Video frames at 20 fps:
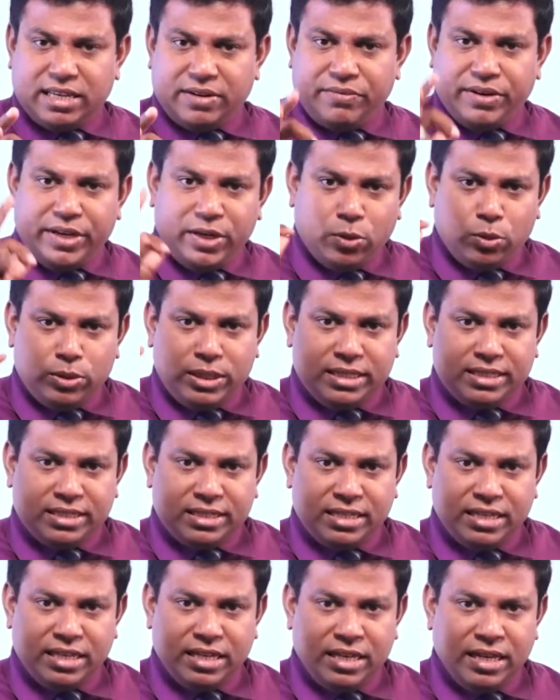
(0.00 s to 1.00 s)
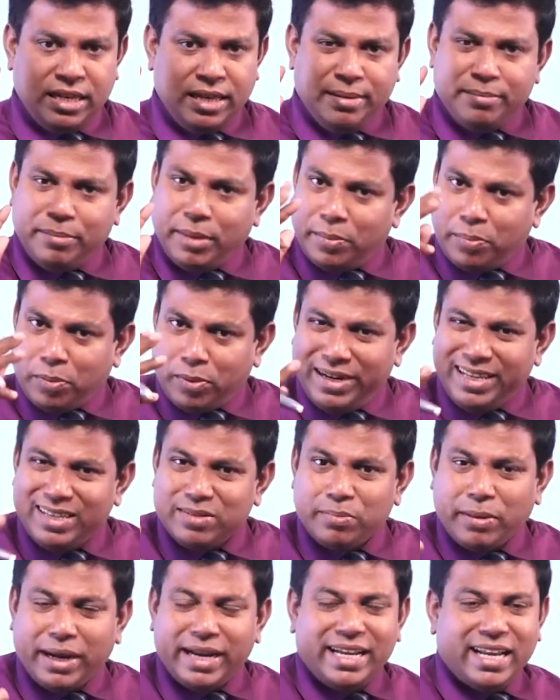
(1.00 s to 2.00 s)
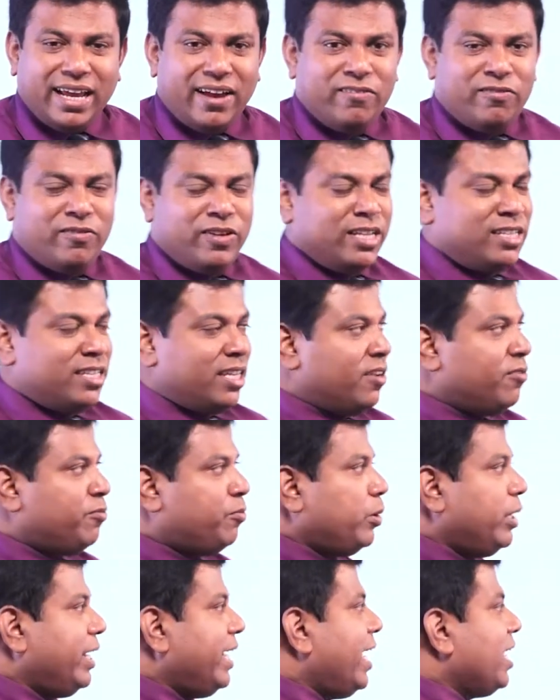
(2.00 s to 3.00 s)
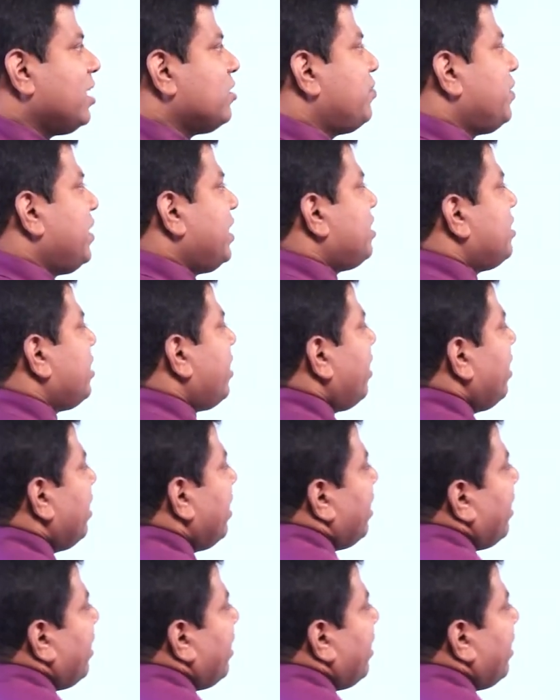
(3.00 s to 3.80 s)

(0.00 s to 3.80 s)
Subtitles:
and we do this, but pulleys might have friction. If pulley has friction,